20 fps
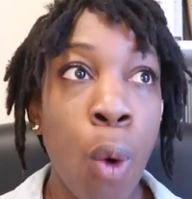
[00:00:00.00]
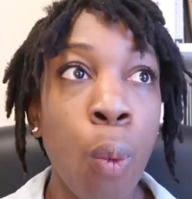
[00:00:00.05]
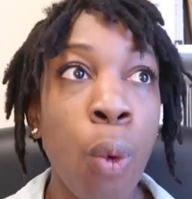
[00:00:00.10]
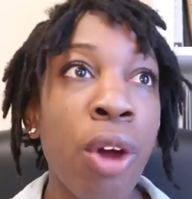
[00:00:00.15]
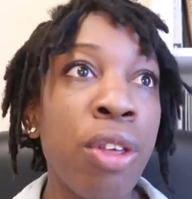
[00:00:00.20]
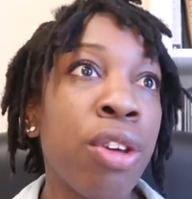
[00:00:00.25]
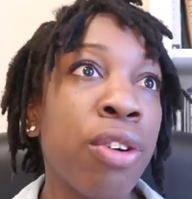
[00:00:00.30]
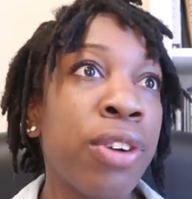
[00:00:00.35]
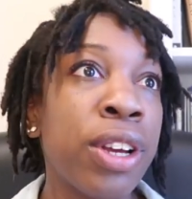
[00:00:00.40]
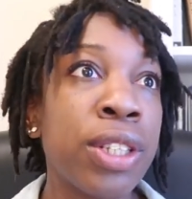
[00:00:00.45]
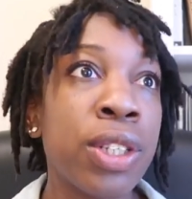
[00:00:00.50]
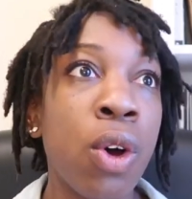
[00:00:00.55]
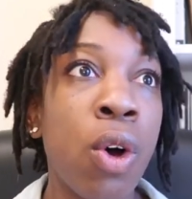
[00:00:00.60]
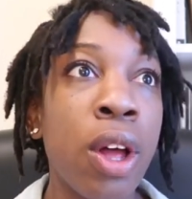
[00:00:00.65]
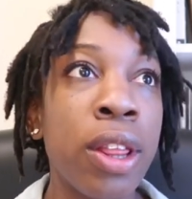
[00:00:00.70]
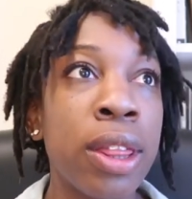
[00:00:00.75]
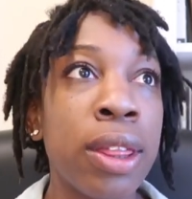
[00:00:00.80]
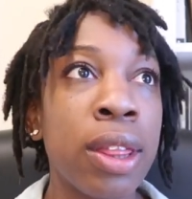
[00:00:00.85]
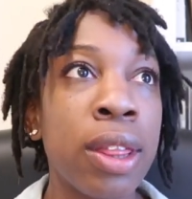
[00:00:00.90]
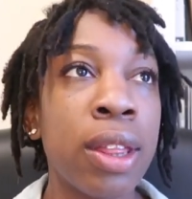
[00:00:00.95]
whether it's
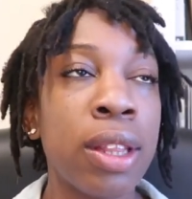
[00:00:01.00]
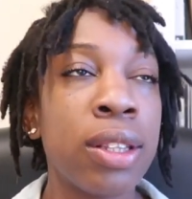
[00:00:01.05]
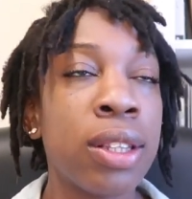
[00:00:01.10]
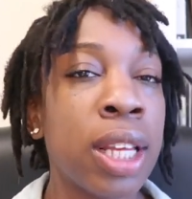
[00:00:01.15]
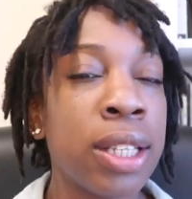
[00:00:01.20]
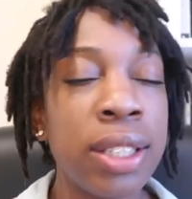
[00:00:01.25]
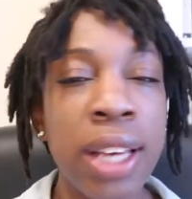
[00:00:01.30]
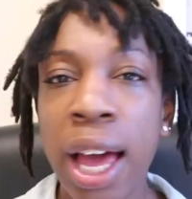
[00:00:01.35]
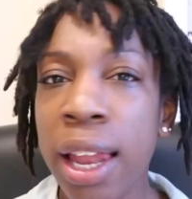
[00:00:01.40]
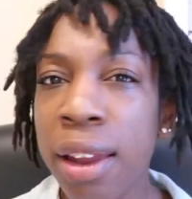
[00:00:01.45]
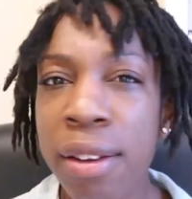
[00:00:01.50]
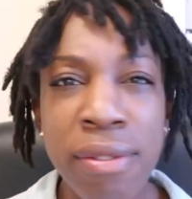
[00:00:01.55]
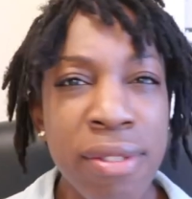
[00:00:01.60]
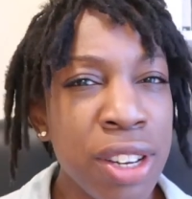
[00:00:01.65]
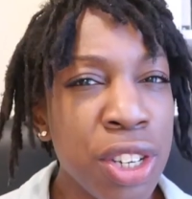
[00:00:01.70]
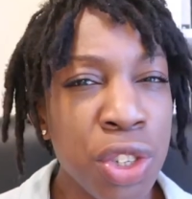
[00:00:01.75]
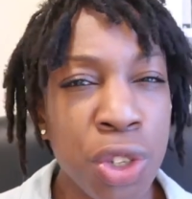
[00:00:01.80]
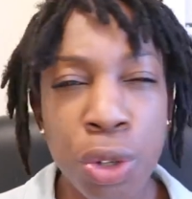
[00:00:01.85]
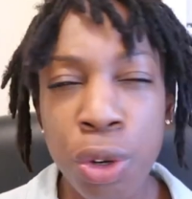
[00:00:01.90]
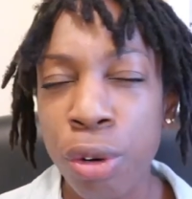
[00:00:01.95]
on the
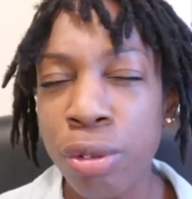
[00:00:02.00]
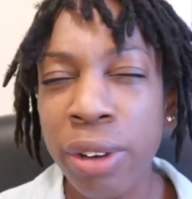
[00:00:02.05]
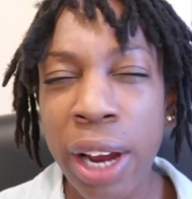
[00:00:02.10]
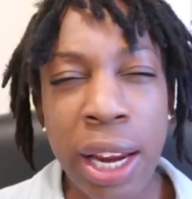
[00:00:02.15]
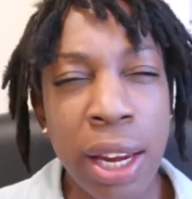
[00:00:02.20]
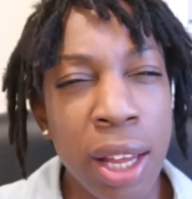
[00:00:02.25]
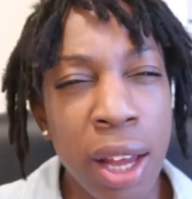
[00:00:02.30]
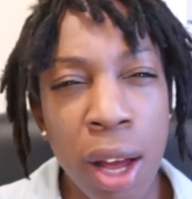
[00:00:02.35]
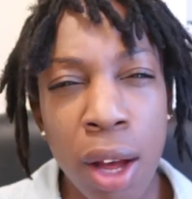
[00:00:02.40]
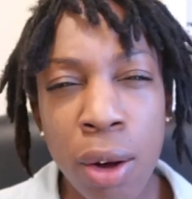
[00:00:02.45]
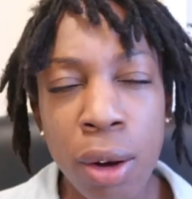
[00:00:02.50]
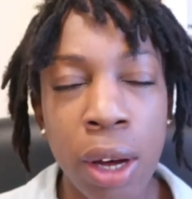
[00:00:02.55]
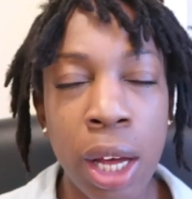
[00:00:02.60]
television or radio.